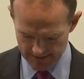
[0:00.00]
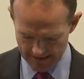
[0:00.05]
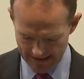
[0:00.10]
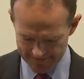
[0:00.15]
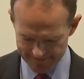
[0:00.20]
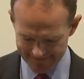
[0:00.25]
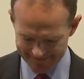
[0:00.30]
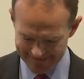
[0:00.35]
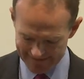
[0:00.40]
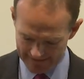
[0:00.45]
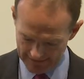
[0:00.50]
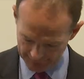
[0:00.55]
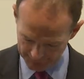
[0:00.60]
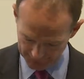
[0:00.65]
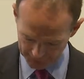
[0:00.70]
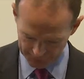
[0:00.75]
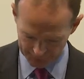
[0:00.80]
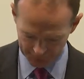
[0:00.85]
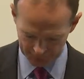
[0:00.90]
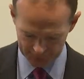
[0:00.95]
and that
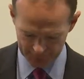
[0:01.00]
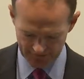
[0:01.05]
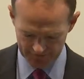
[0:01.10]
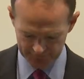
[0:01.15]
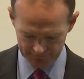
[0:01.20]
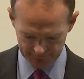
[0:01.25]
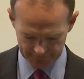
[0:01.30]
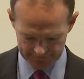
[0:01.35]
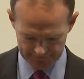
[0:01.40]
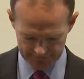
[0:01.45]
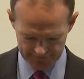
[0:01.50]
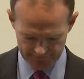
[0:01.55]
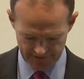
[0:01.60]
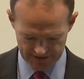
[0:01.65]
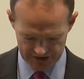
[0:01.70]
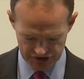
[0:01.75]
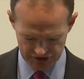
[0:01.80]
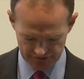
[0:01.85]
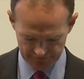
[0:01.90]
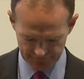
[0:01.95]
unsuccessful
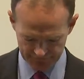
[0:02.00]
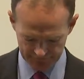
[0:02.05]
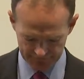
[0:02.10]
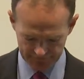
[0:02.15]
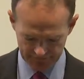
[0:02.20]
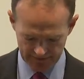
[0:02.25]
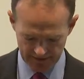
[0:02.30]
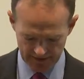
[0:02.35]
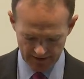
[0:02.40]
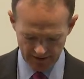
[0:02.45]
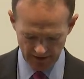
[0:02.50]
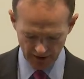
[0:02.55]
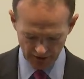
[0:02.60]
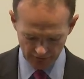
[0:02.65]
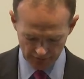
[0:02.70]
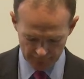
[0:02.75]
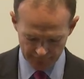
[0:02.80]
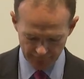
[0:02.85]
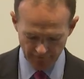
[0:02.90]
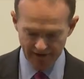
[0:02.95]
interventions are
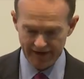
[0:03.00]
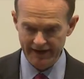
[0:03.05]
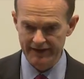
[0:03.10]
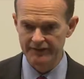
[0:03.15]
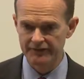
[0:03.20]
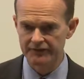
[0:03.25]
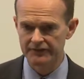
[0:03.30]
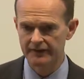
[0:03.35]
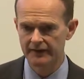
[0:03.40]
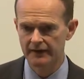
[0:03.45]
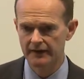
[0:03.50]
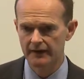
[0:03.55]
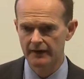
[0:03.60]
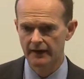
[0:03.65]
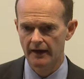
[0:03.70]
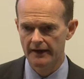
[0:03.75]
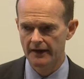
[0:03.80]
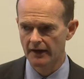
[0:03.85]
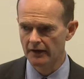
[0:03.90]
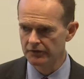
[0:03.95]
revised
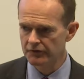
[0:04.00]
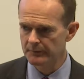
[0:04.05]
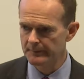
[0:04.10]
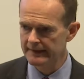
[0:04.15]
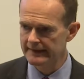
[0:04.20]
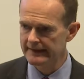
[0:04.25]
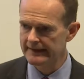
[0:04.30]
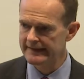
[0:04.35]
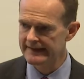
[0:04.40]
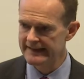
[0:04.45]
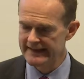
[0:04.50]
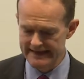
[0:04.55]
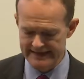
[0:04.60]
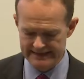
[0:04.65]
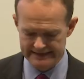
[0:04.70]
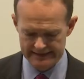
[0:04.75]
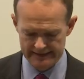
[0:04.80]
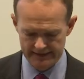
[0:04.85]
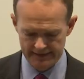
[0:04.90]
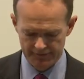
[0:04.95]
and ultimately
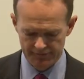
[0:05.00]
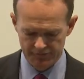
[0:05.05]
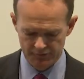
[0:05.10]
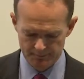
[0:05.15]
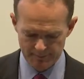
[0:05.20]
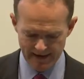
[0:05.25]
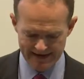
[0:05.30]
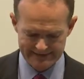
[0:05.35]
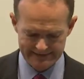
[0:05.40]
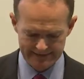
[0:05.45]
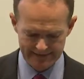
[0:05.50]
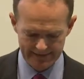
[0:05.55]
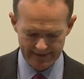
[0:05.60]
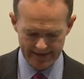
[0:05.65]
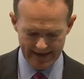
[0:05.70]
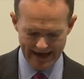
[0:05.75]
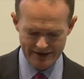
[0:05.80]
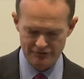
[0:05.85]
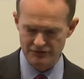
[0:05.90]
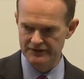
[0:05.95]
lead to better
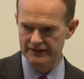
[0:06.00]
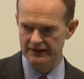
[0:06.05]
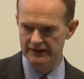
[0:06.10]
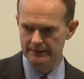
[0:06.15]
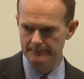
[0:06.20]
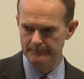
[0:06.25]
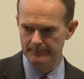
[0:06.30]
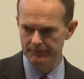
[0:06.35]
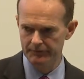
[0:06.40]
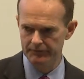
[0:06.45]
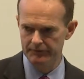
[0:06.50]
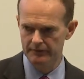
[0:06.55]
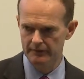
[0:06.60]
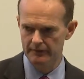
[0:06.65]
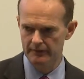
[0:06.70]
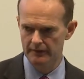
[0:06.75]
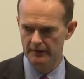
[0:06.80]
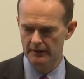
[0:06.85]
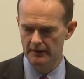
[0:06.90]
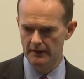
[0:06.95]
outcomes.
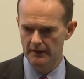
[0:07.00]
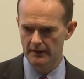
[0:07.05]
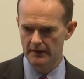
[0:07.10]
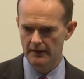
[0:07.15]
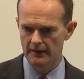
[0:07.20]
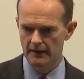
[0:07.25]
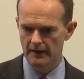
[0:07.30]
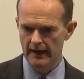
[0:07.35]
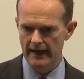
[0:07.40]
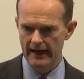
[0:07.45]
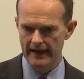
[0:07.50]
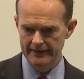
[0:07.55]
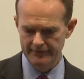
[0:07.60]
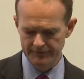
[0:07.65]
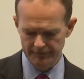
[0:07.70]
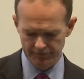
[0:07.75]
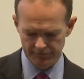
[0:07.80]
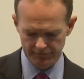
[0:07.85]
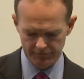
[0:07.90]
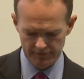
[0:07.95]

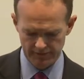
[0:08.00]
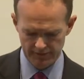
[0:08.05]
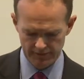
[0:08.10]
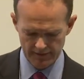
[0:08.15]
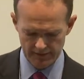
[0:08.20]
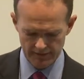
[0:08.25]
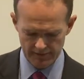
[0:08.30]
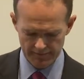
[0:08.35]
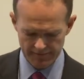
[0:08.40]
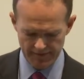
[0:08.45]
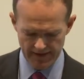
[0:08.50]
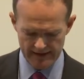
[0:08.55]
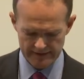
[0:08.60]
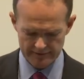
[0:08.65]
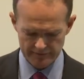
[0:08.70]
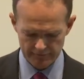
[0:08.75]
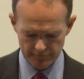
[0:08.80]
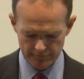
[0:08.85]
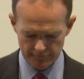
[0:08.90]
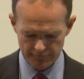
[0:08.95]
And that
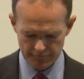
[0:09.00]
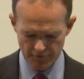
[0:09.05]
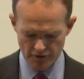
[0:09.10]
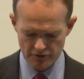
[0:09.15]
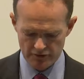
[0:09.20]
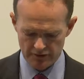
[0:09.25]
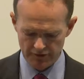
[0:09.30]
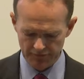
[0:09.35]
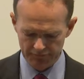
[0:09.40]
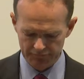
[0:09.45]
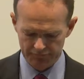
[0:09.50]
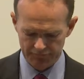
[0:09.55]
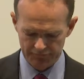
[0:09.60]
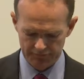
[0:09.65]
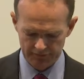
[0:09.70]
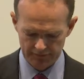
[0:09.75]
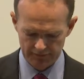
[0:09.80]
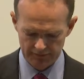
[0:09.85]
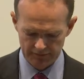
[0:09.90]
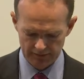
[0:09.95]

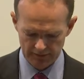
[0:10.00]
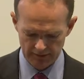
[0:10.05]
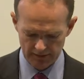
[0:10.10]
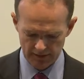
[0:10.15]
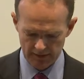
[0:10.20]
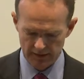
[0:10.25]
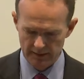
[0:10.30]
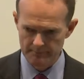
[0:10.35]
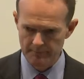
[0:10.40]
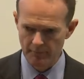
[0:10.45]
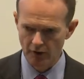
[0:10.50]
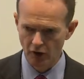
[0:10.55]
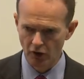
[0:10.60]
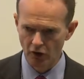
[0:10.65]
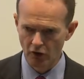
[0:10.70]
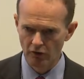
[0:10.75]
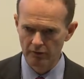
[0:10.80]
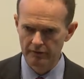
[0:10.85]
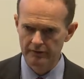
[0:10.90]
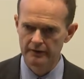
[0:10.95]
focus
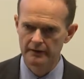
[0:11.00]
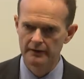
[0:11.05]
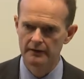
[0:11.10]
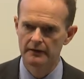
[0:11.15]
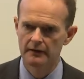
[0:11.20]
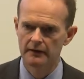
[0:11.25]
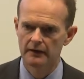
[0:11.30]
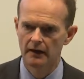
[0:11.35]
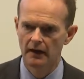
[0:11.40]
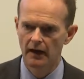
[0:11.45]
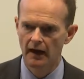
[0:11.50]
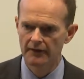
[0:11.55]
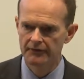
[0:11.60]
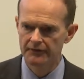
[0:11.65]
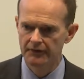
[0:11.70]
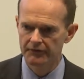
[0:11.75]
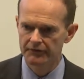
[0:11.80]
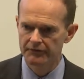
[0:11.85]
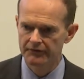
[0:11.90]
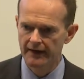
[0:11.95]
on
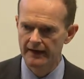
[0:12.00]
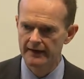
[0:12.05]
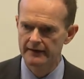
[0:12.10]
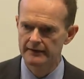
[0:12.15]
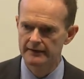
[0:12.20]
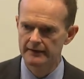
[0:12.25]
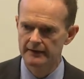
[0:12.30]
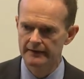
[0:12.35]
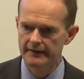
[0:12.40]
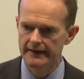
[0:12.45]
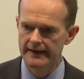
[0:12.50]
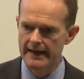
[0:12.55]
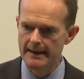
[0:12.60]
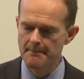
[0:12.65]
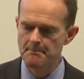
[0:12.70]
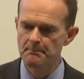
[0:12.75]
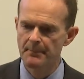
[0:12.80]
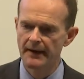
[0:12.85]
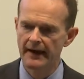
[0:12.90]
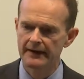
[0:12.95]
understanding the
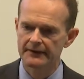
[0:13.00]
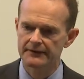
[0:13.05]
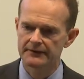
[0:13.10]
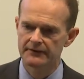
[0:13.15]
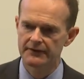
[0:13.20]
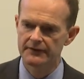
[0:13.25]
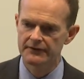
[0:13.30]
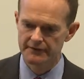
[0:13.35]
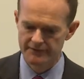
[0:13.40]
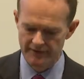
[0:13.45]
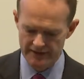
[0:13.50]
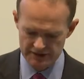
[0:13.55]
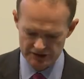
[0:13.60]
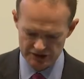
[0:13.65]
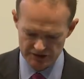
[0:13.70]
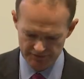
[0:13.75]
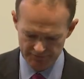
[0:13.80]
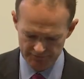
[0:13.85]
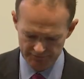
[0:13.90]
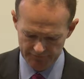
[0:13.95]
impact of
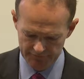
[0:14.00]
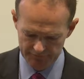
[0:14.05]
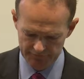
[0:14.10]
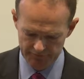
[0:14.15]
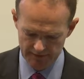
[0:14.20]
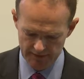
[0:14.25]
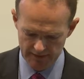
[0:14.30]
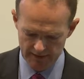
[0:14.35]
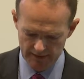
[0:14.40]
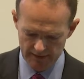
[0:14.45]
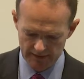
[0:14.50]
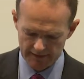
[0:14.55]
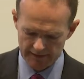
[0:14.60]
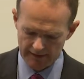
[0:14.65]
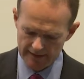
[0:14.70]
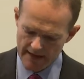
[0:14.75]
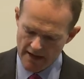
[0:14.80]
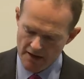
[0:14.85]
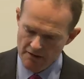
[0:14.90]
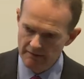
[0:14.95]
interventions
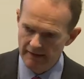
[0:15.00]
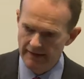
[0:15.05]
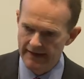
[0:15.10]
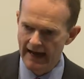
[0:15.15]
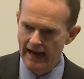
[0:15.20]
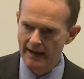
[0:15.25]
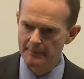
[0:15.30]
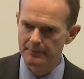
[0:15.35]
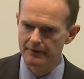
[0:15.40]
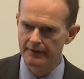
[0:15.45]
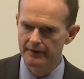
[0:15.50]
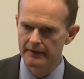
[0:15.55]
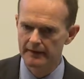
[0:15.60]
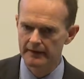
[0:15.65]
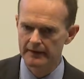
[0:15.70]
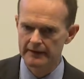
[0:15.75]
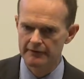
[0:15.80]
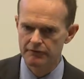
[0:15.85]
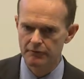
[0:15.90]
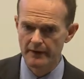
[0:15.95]
can only happen
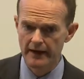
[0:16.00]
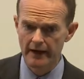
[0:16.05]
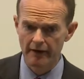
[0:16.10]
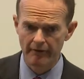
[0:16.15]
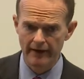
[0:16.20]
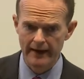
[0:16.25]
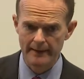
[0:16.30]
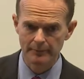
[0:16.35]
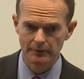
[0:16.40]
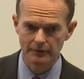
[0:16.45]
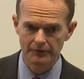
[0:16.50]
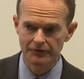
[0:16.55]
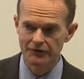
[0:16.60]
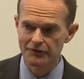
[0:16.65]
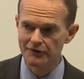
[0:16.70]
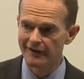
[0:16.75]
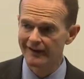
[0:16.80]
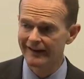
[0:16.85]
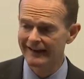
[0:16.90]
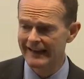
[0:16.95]
if we are able
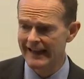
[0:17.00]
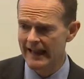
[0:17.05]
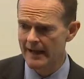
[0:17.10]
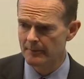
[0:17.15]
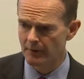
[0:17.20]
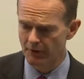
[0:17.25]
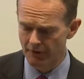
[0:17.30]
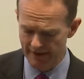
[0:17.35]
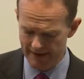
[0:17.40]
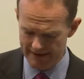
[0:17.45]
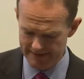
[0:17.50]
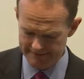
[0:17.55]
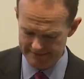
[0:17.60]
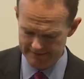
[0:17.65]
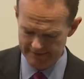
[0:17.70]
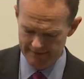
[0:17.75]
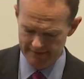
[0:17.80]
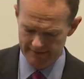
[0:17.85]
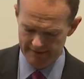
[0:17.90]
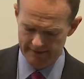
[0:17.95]
to collaborate
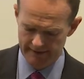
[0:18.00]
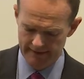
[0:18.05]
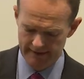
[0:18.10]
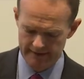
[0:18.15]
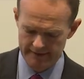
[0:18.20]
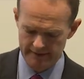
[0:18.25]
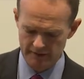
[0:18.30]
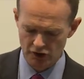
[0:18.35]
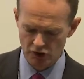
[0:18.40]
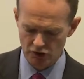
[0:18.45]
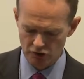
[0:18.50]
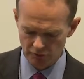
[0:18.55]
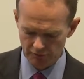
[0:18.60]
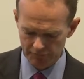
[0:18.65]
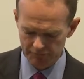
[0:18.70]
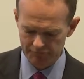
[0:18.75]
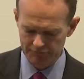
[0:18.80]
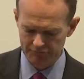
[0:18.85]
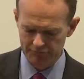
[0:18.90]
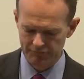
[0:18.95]
in
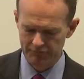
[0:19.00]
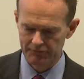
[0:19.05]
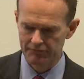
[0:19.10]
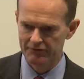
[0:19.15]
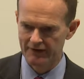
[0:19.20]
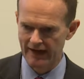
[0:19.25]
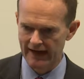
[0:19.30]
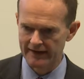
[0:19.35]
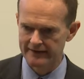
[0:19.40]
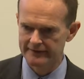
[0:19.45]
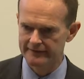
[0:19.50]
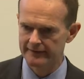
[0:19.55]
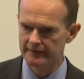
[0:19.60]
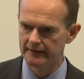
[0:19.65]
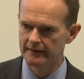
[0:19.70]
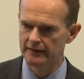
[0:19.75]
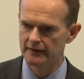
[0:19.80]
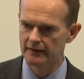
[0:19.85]
cross-sector